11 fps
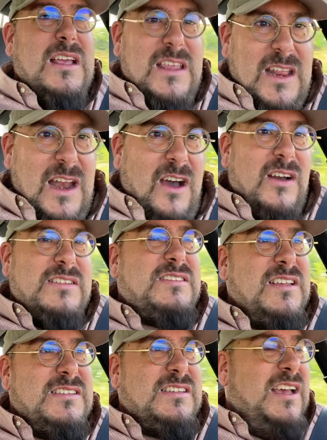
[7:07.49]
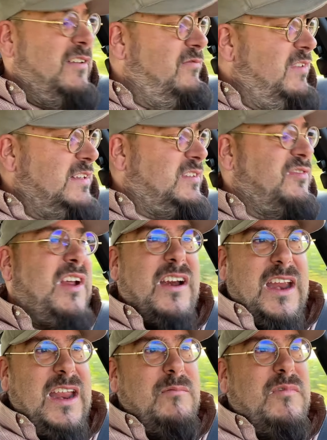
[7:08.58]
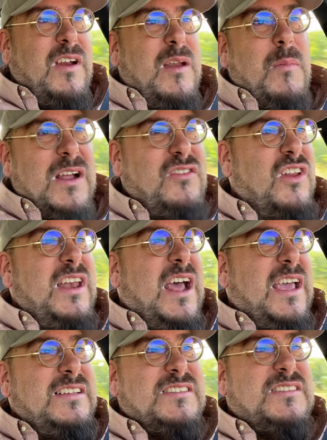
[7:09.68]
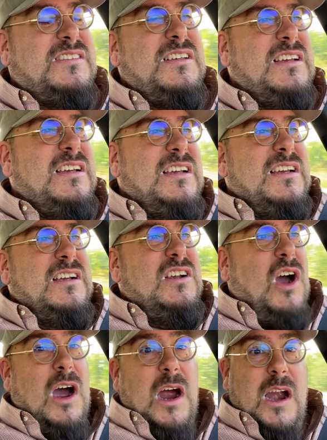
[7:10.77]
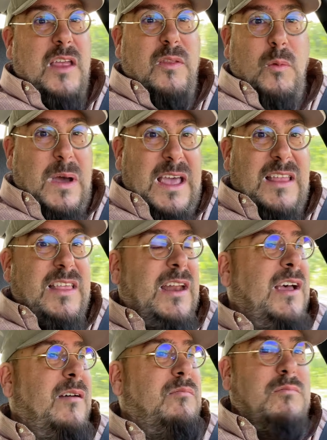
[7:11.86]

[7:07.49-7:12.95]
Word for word: you know, it's it's a it's very very much a nice car in the way that a uh,